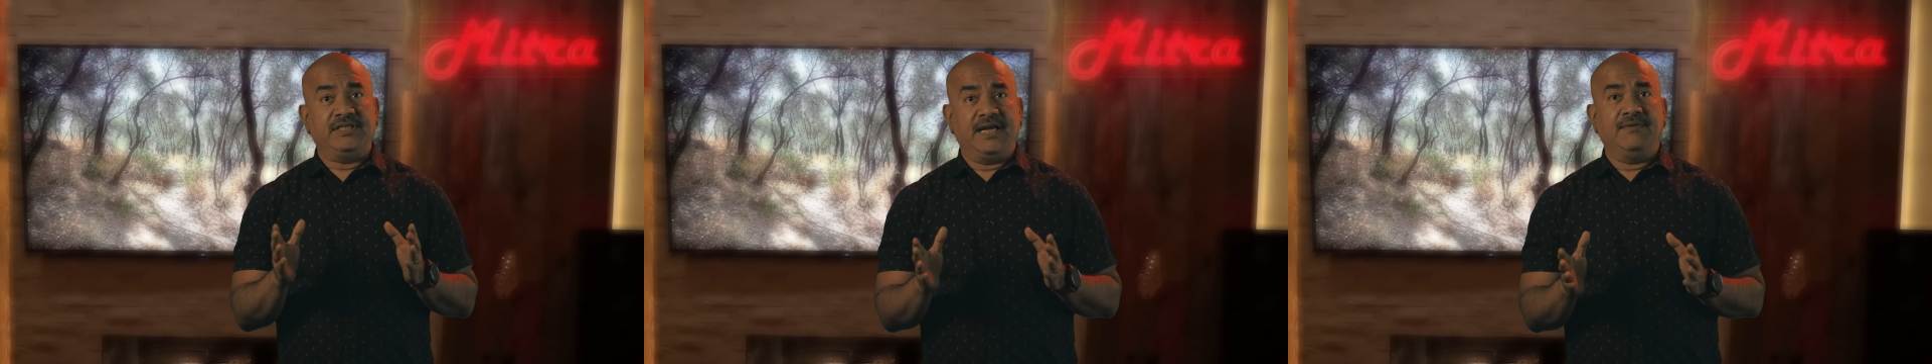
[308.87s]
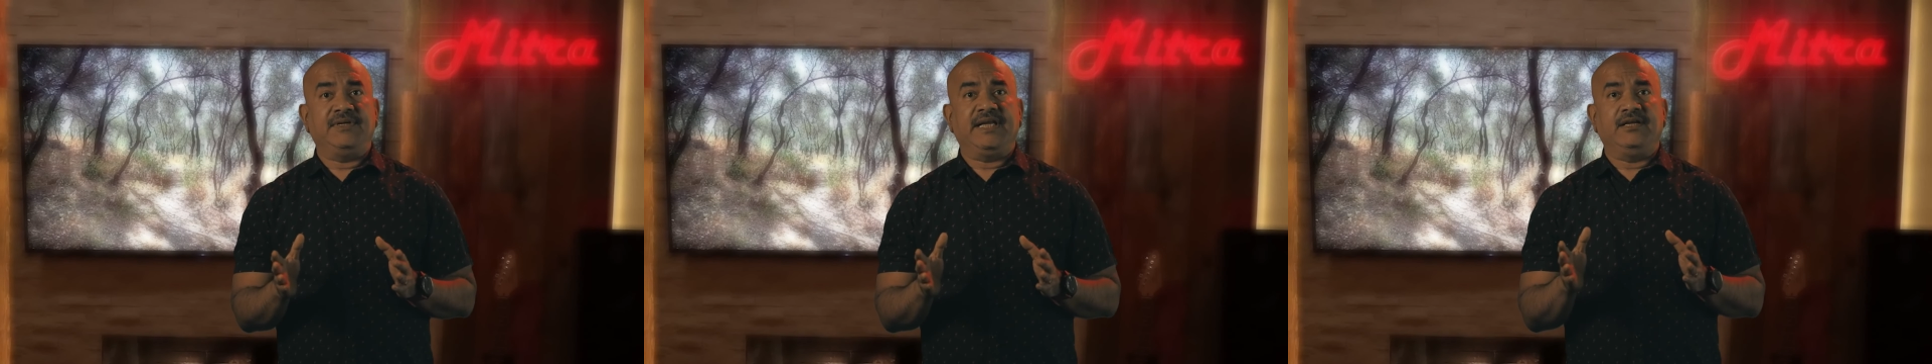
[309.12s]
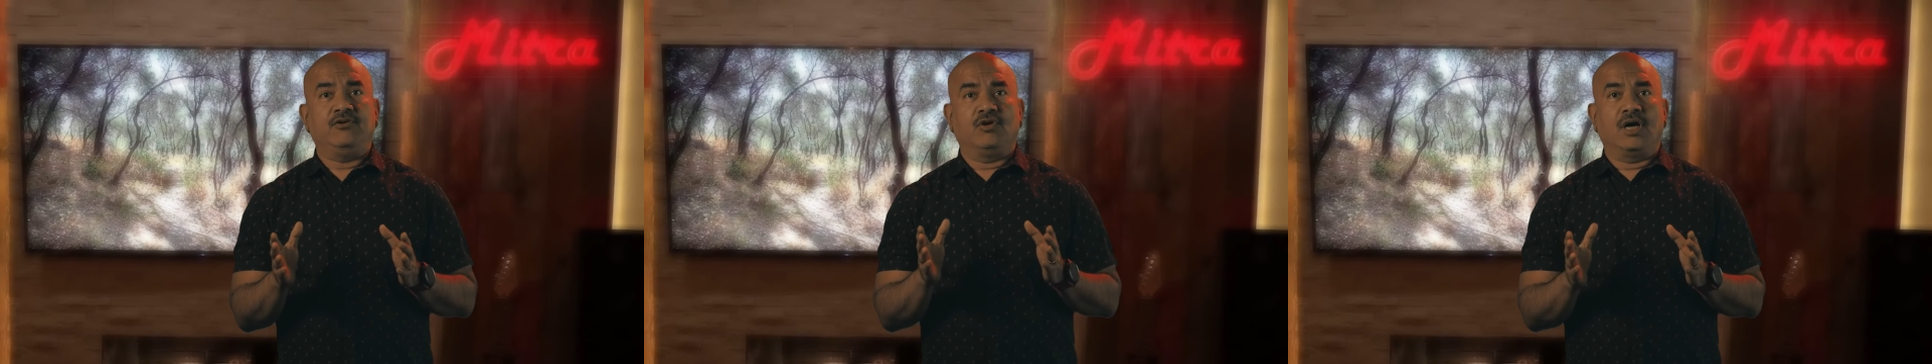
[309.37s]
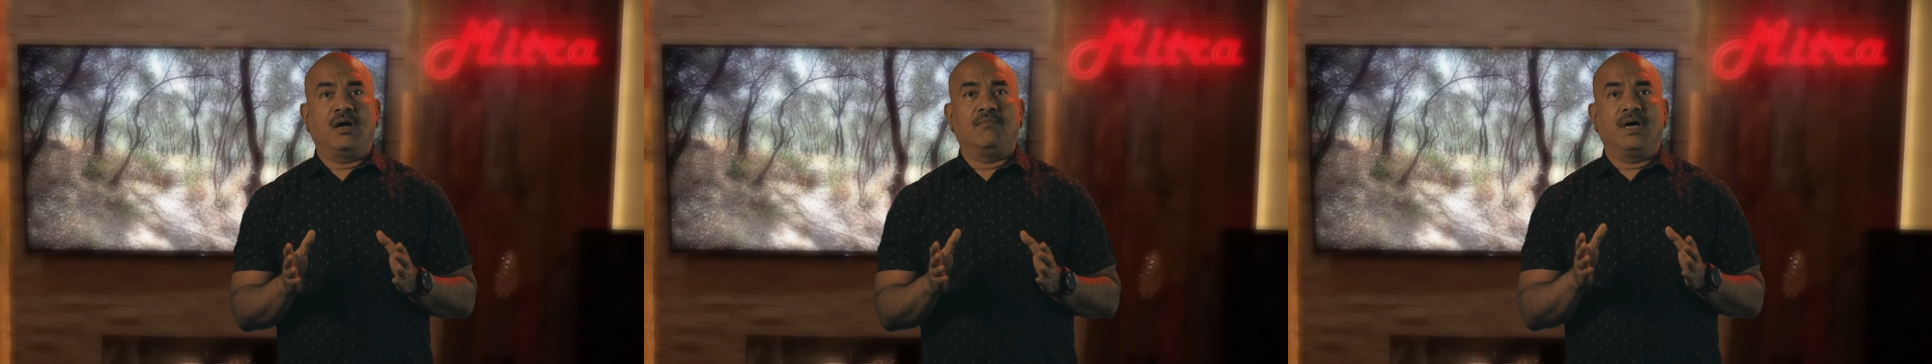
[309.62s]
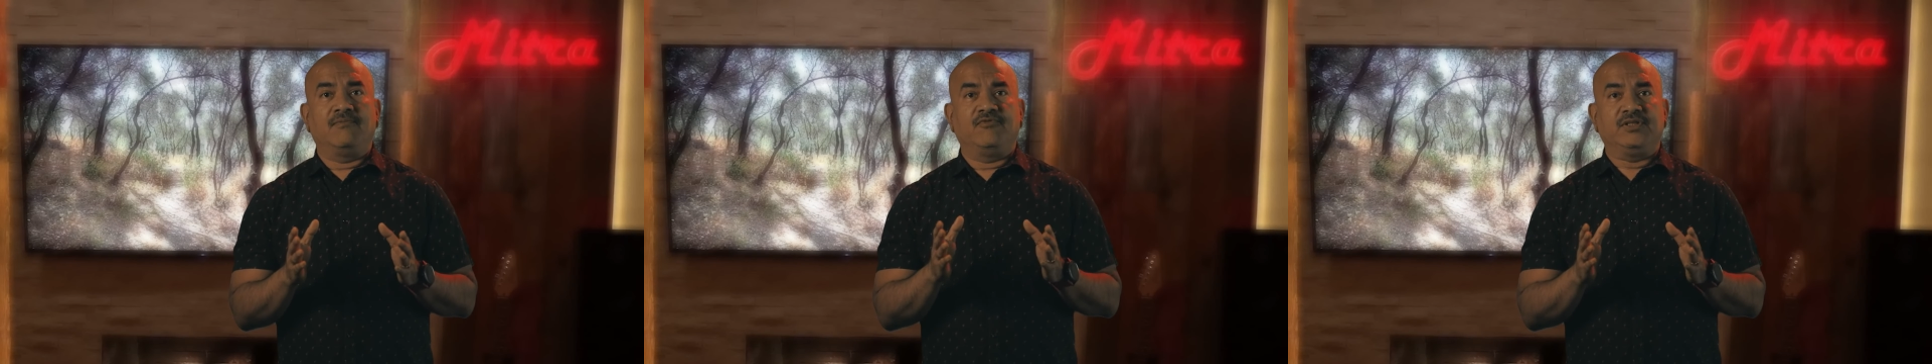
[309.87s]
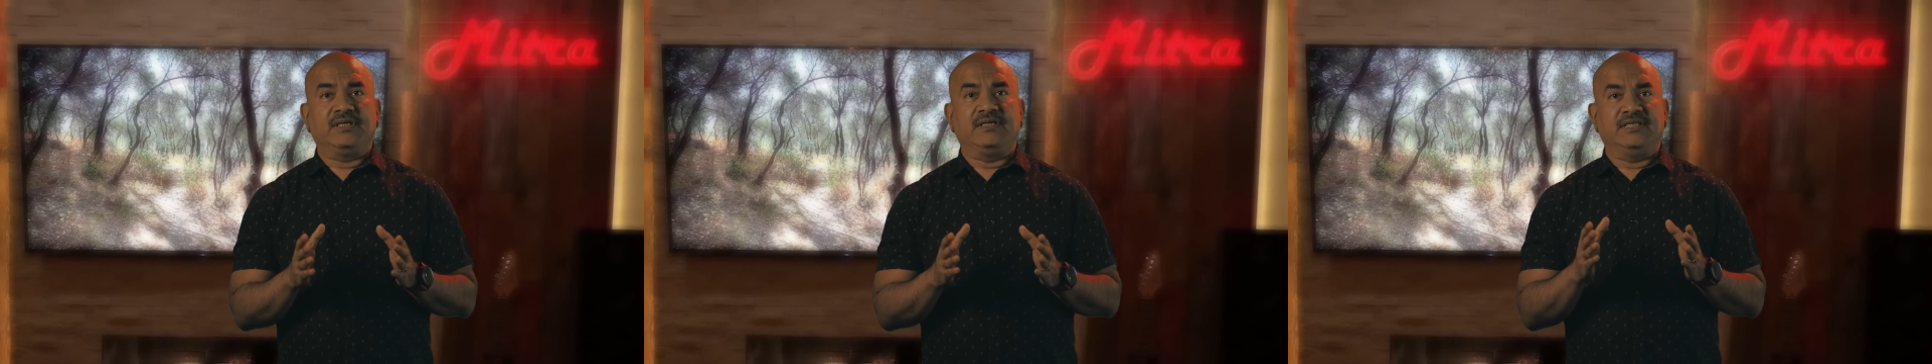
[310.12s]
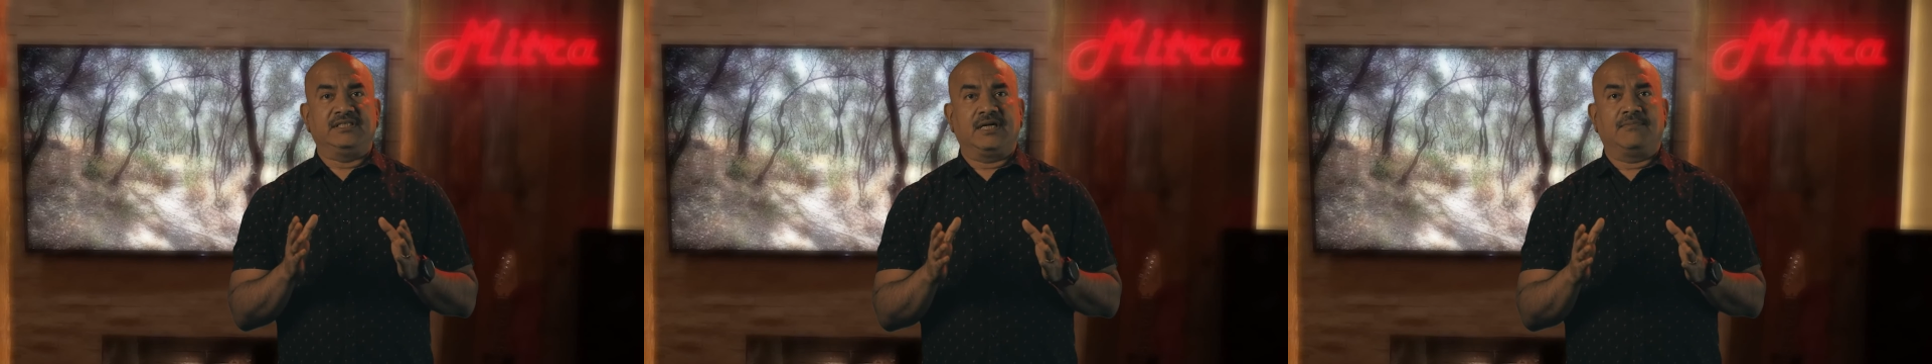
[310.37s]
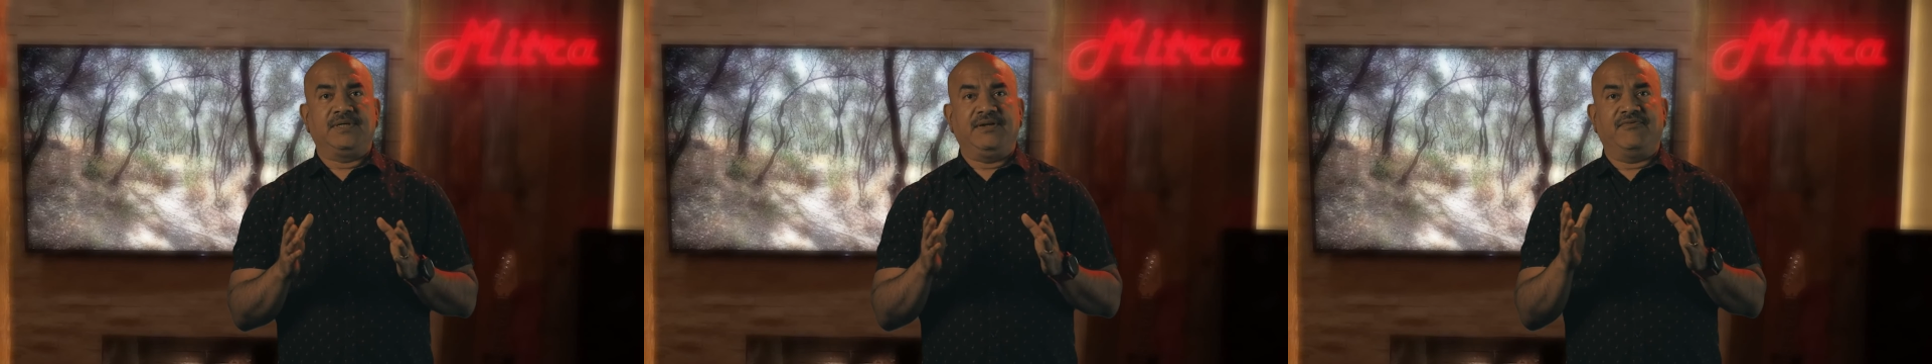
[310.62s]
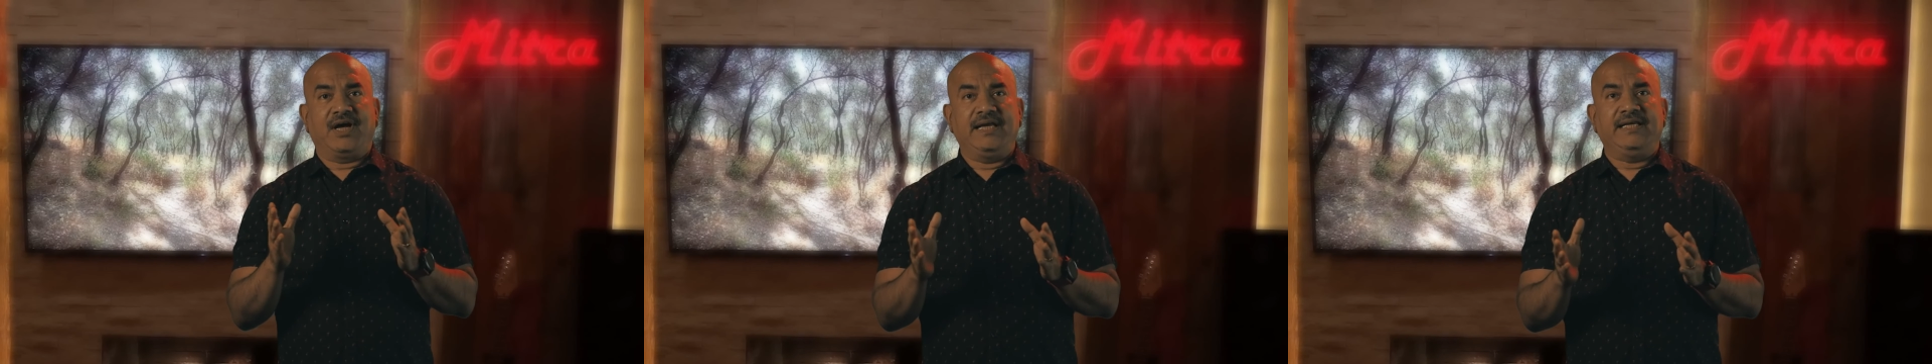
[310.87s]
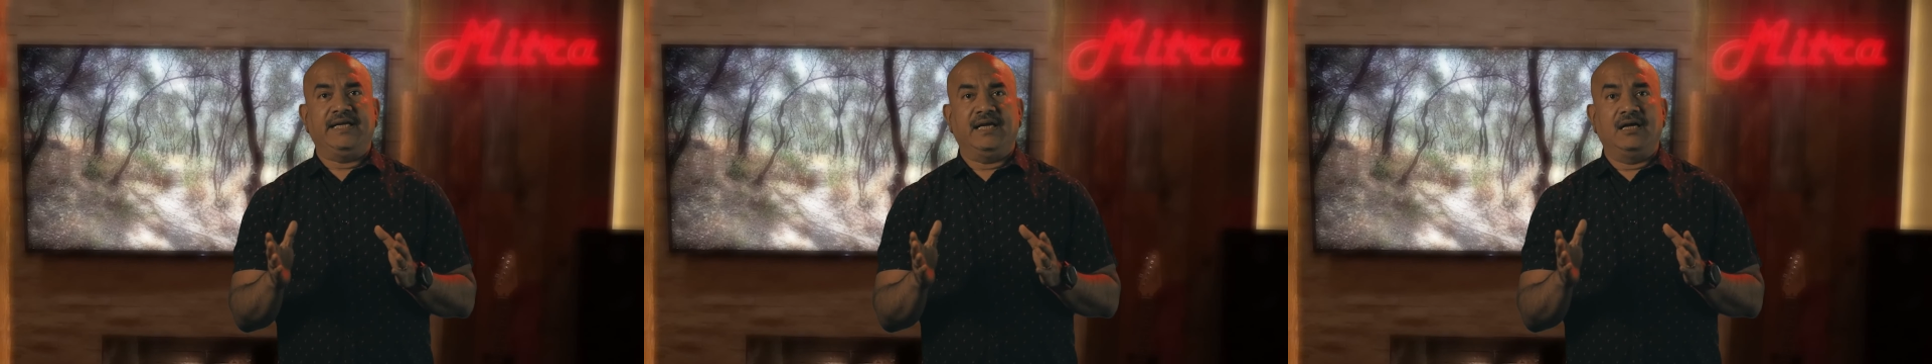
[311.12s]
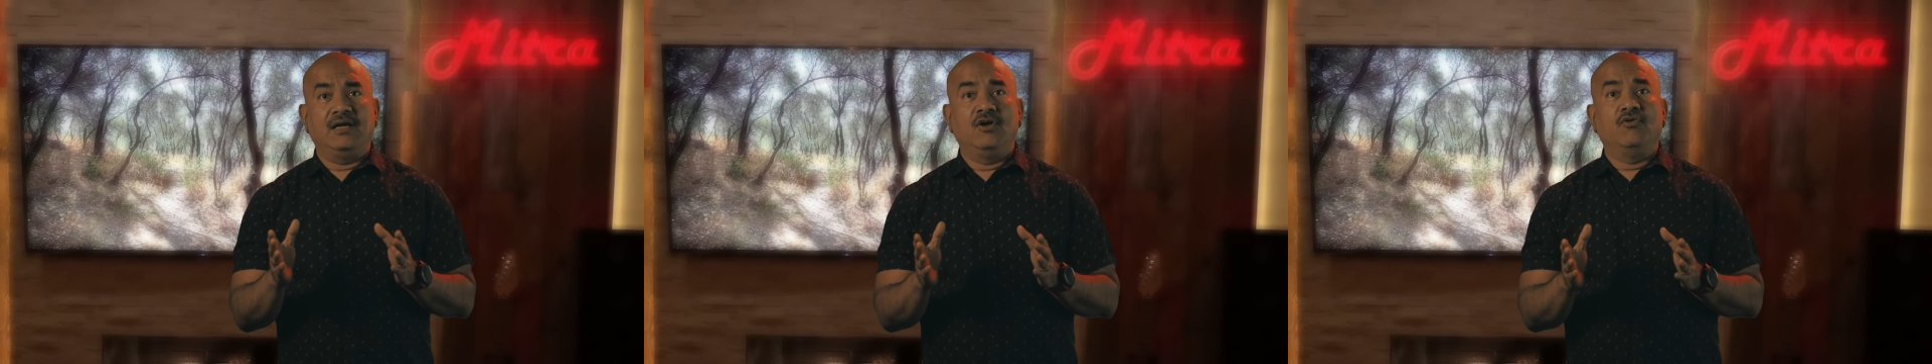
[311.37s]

tempting to come up with a disruptive idea